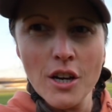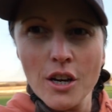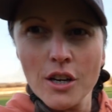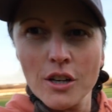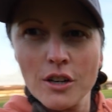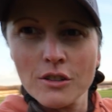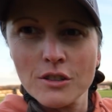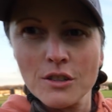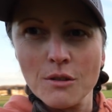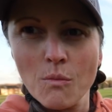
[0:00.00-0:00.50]

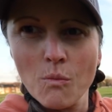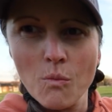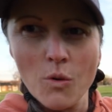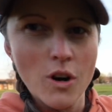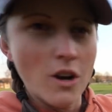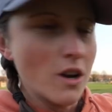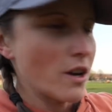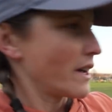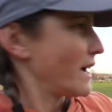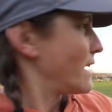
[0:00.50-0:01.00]
Got some
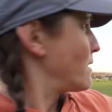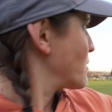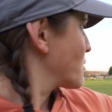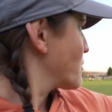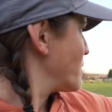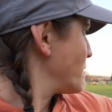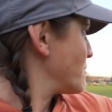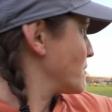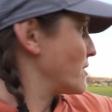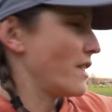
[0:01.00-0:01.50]
workout
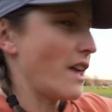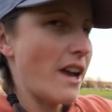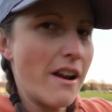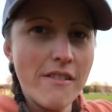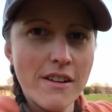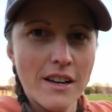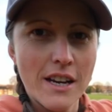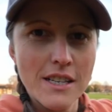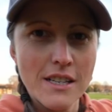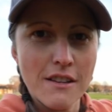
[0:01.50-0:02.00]
equipment there
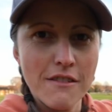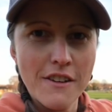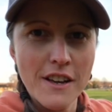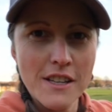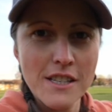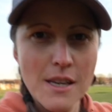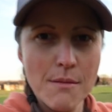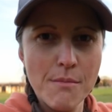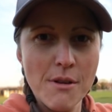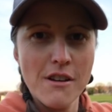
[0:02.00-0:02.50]
in case I
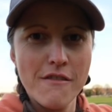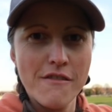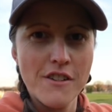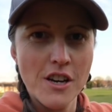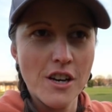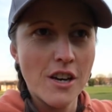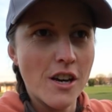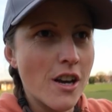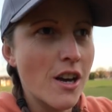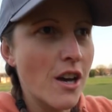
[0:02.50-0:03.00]
fancy a bit
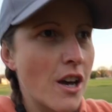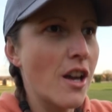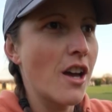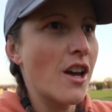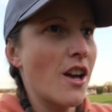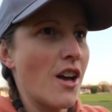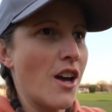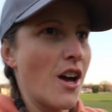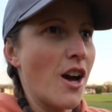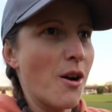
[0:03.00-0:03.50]
of
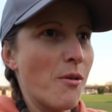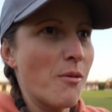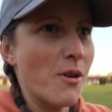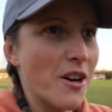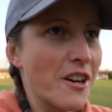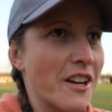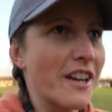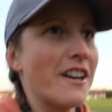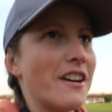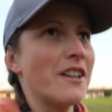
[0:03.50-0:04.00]
a
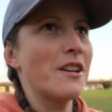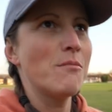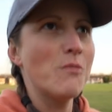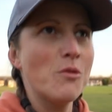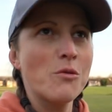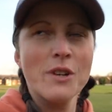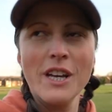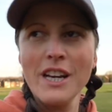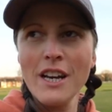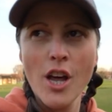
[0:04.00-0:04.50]
workout in the
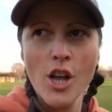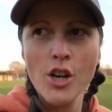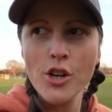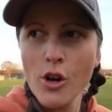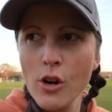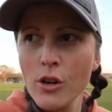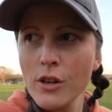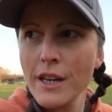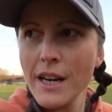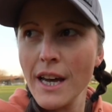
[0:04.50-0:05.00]
morning.
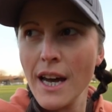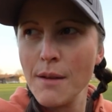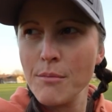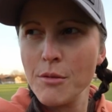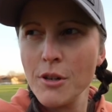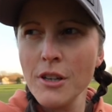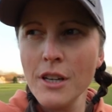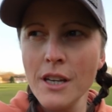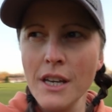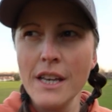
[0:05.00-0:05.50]
Not going to
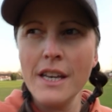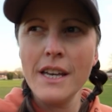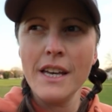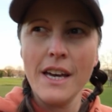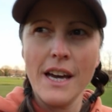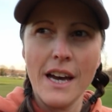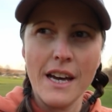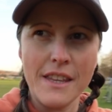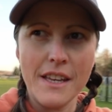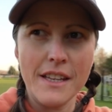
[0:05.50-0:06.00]
happen.
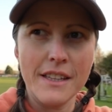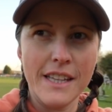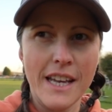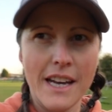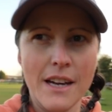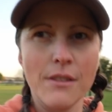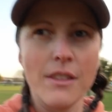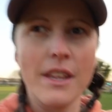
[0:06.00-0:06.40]
And then down